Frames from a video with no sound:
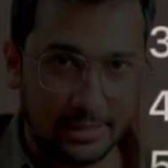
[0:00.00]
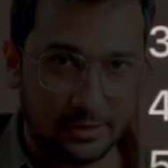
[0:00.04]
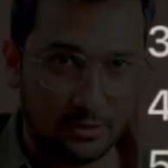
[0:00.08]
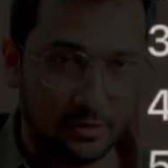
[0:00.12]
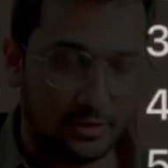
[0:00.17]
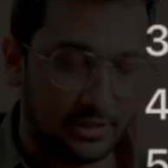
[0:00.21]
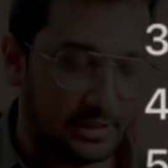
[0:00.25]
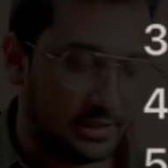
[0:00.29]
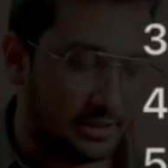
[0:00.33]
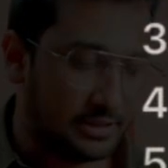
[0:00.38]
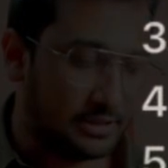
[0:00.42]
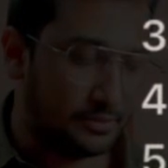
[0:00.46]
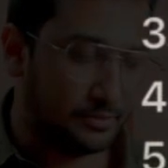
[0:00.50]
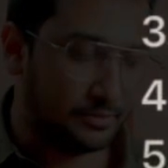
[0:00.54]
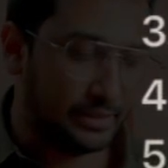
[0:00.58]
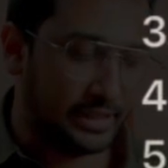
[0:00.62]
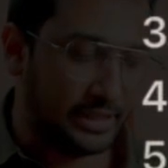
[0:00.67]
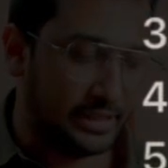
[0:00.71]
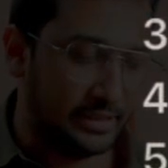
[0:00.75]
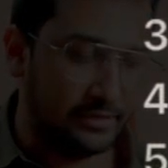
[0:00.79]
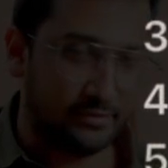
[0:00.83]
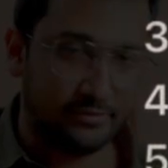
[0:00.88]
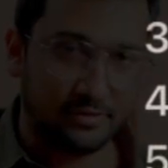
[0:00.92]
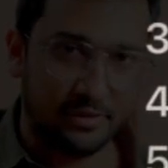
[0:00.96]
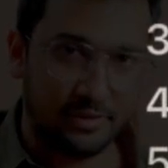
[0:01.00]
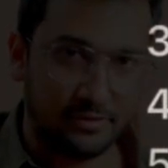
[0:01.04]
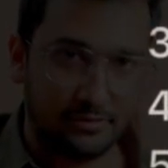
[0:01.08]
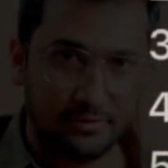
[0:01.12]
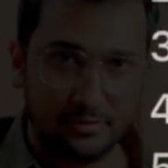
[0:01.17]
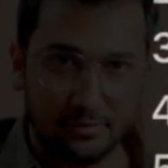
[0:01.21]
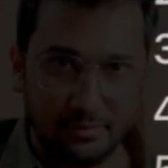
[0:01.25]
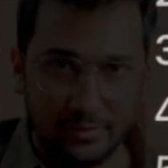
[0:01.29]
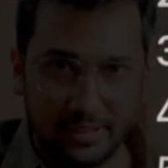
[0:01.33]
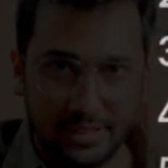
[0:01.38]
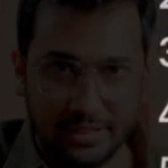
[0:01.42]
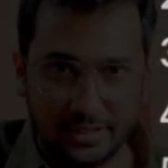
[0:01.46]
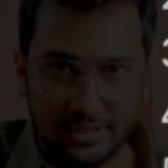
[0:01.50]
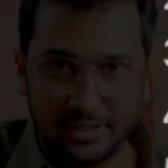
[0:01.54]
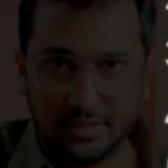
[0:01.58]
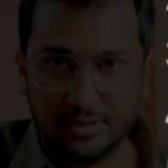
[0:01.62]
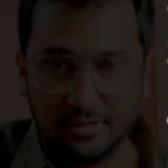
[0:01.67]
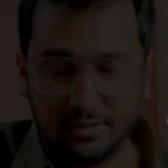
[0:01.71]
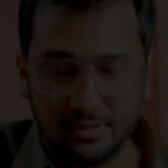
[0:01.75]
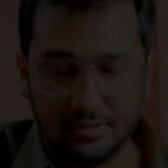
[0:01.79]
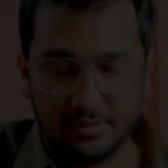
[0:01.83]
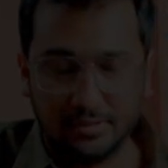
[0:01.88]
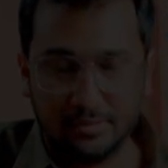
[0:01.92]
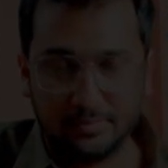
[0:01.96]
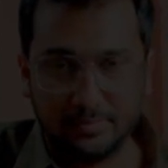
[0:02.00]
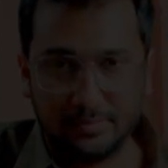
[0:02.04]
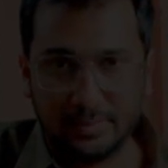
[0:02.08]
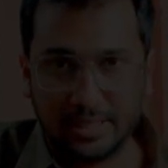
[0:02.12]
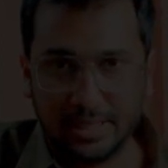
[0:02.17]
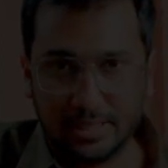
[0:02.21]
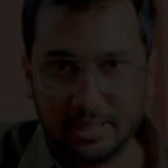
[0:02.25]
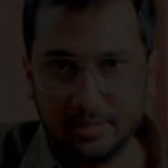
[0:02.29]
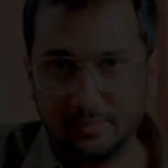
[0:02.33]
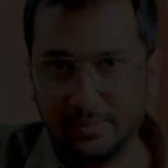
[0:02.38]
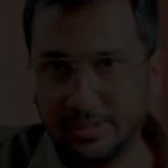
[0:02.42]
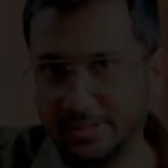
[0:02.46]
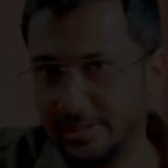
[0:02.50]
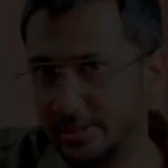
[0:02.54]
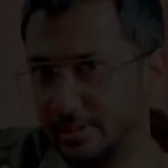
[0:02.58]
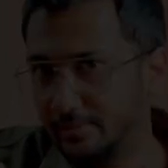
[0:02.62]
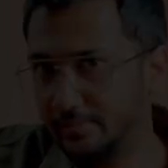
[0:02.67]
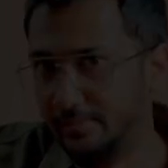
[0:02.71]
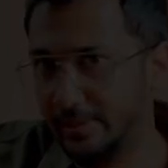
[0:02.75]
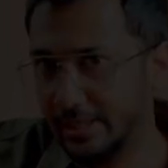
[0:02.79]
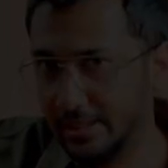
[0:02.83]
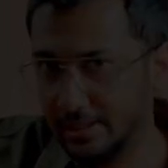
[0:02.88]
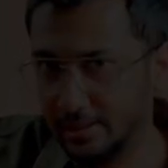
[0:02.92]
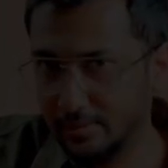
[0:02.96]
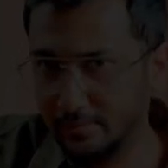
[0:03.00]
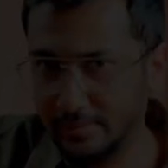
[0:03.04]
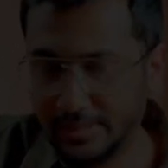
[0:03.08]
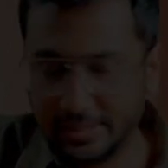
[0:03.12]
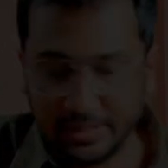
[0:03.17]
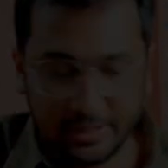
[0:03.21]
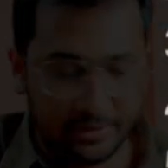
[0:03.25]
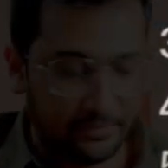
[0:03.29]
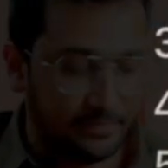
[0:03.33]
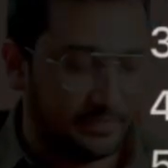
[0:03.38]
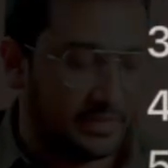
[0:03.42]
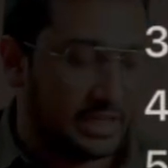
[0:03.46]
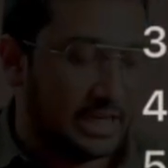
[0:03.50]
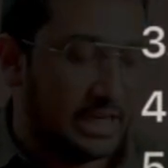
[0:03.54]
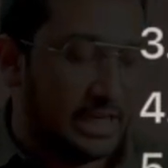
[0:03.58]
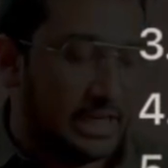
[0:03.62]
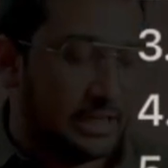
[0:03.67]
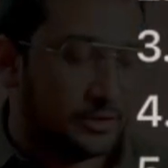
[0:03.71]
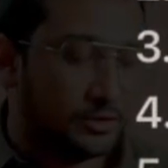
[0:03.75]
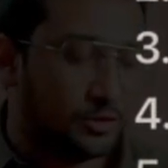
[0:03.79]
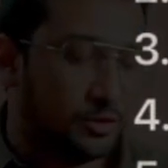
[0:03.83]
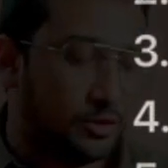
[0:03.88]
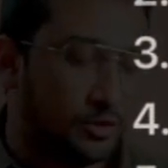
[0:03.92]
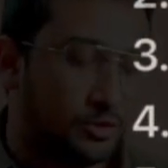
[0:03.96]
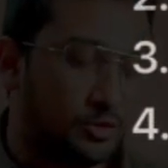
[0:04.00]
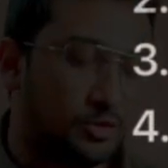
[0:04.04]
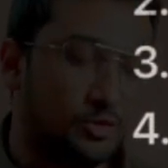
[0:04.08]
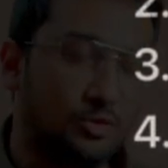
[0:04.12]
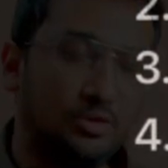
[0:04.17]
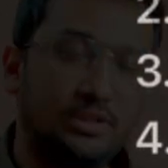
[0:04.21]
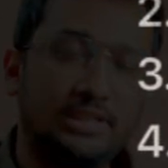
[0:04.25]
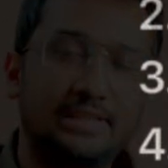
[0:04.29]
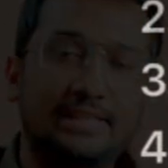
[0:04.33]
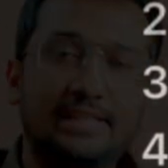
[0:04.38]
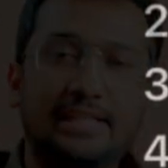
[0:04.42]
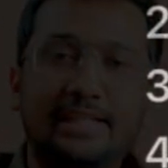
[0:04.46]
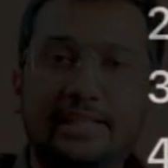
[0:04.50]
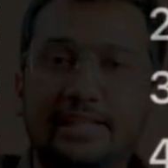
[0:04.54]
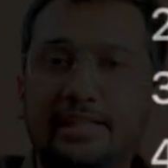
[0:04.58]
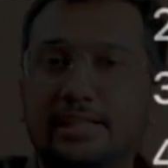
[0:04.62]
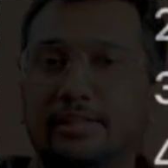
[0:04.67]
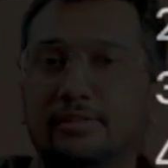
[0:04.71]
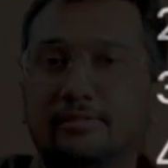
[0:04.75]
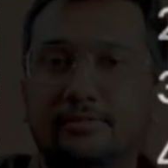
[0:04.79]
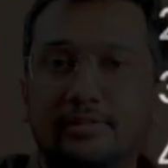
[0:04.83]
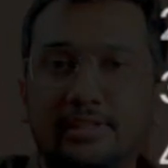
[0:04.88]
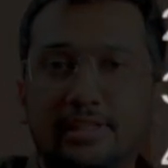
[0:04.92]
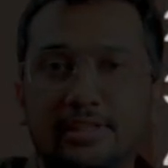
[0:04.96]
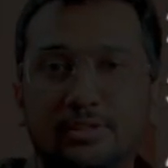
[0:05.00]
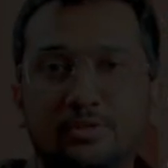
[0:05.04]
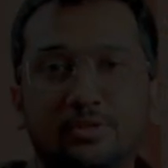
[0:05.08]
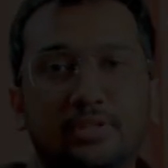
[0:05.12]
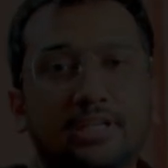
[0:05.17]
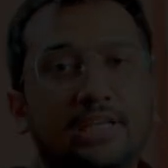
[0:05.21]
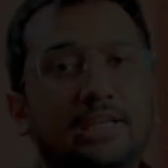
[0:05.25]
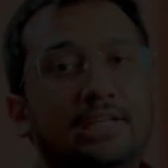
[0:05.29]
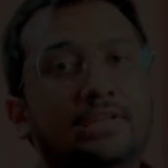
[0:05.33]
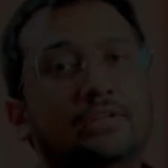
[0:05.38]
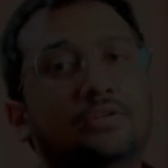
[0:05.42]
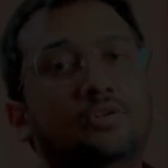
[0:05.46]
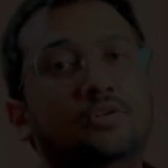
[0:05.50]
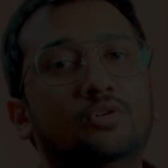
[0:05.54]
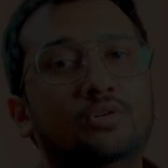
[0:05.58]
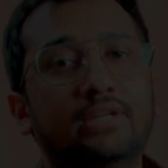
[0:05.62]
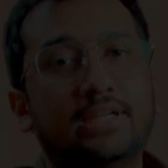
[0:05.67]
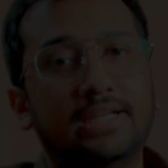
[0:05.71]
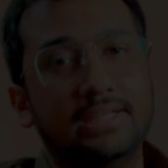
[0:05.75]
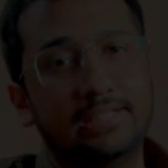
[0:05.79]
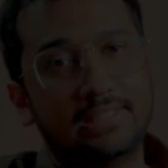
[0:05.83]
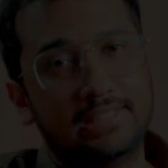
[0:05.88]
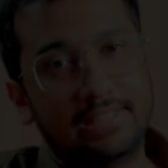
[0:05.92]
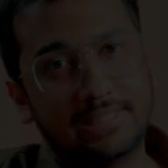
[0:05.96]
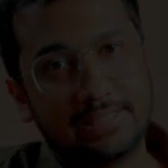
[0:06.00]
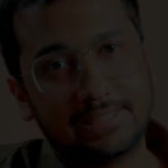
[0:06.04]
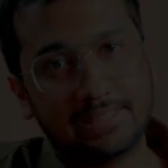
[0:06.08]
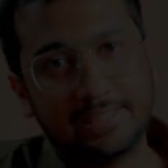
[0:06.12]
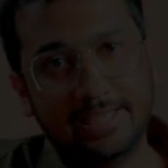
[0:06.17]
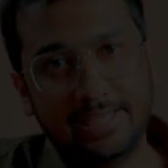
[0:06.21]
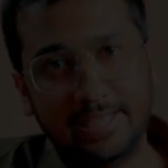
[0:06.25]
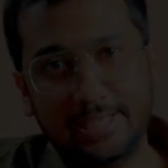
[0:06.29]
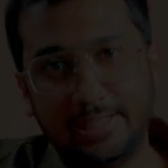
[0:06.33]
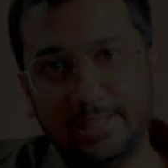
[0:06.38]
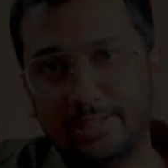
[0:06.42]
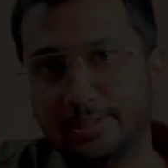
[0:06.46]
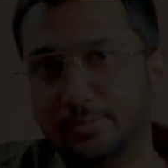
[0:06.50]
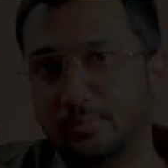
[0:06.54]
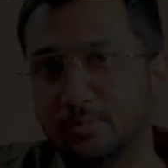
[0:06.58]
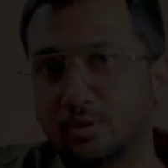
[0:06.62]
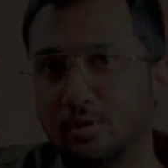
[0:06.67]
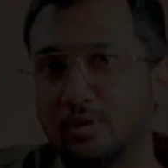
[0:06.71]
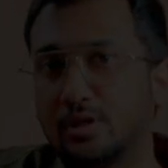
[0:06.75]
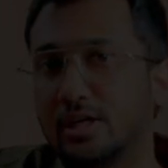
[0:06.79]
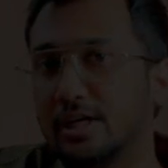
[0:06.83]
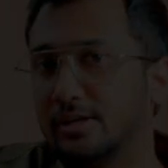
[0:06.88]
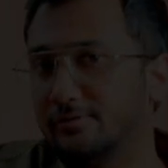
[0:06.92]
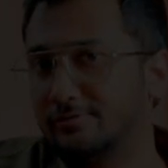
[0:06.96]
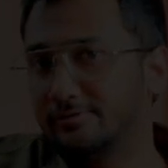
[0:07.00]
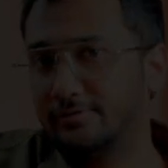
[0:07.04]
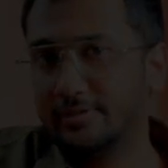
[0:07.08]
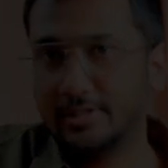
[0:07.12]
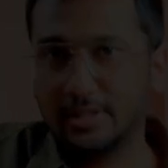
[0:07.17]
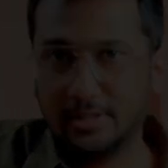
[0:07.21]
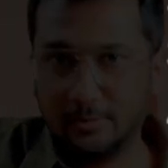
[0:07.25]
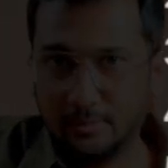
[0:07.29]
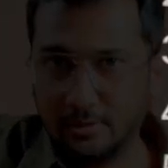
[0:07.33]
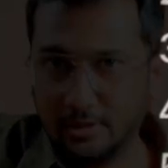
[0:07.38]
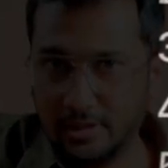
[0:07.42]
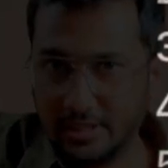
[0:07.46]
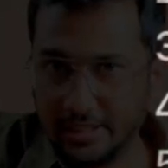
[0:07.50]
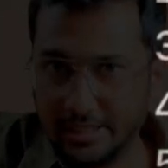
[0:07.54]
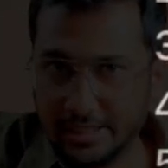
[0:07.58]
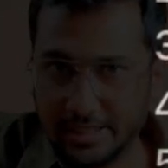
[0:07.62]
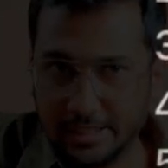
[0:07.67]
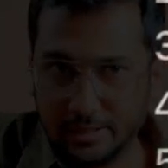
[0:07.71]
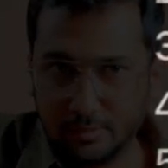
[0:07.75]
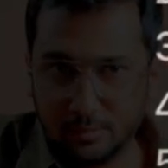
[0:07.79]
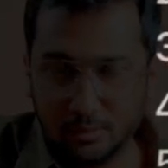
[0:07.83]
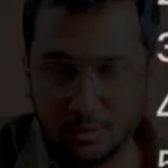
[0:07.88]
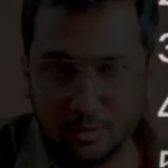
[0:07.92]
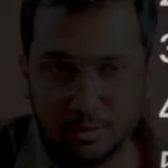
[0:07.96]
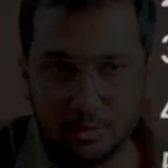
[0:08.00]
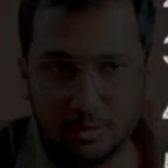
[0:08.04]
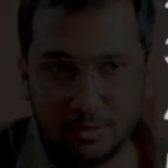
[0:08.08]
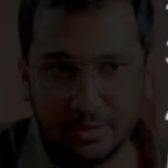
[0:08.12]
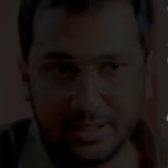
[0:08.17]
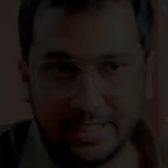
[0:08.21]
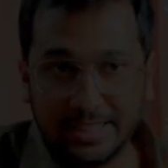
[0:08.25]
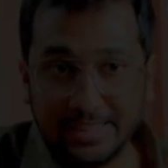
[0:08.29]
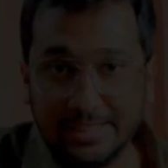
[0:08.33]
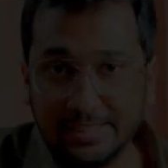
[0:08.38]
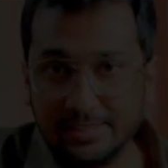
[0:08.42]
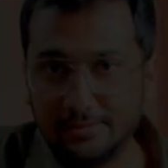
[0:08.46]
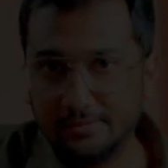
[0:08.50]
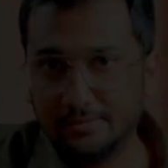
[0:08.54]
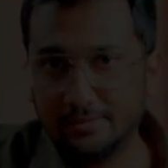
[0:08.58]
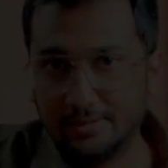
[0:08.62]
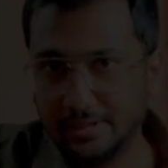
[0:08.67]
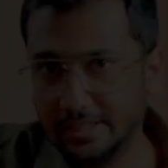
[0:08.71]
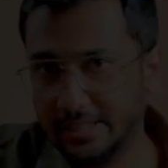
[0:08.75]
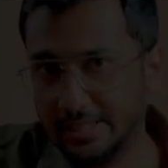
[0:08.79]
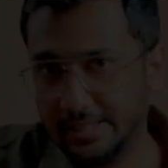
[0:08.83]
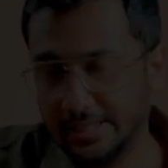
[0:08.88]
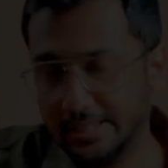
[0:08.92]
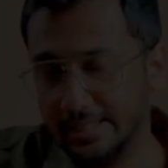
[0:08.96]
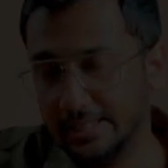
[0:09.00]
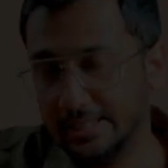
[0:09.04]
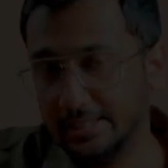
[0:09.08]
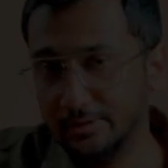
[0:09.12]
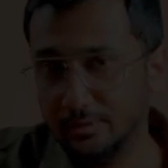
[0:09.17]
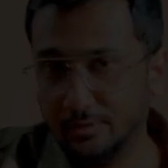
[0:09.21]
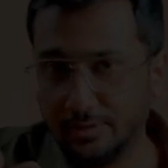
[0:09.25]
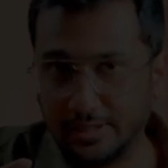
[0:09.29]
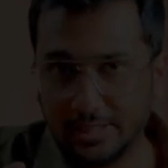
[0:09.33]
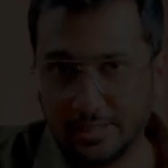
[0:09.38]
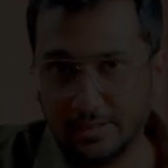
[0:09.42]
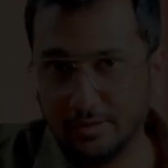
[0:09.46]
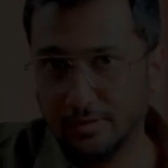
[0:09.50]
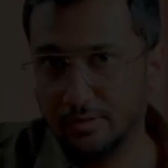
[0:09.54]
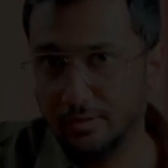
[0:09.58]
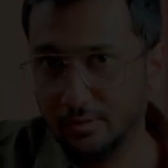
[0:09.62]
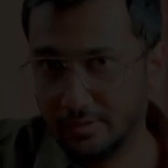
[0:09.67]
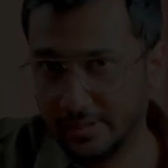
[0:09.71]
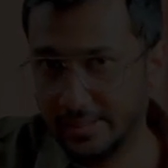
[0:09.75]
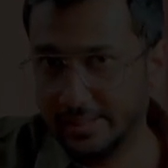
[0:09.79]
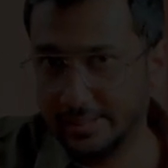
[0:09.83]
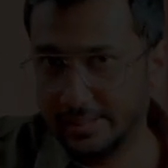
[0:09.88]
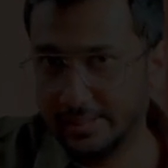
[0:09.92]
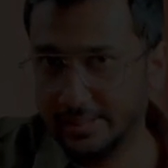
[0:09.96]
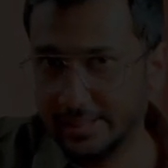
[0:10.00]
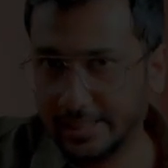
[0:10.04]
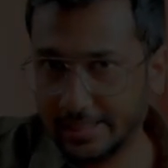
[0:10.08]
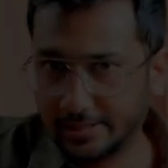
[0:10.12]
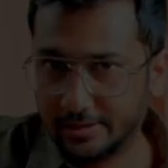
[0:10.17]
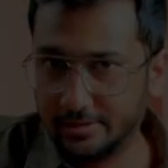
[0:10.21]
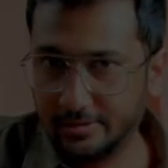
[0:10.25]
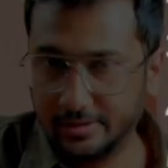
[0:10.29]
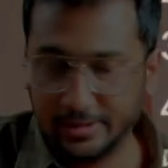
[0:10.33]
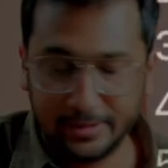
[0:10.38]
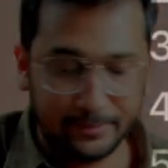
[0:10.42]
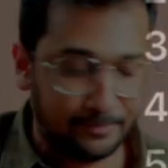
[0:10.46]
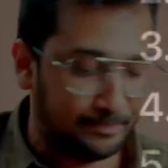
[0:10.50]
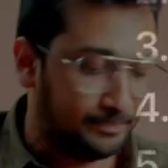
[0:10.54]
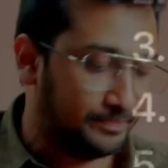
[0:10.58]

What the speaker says: So this is the main difference for major, parallel major and parallel minor. So through these intervals you can look at the scales more comfortably and more easy way you can look at it actually.